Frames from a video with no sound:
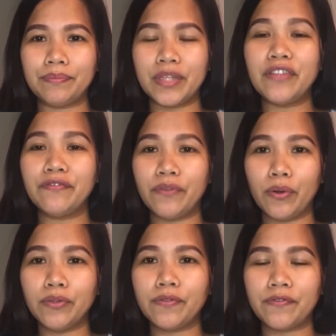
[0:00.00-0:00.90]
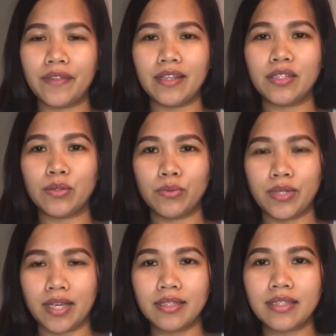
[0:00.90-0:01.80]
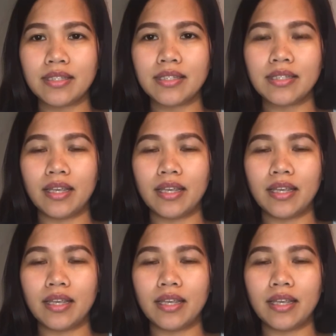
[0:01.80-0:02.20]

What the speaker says: involve the students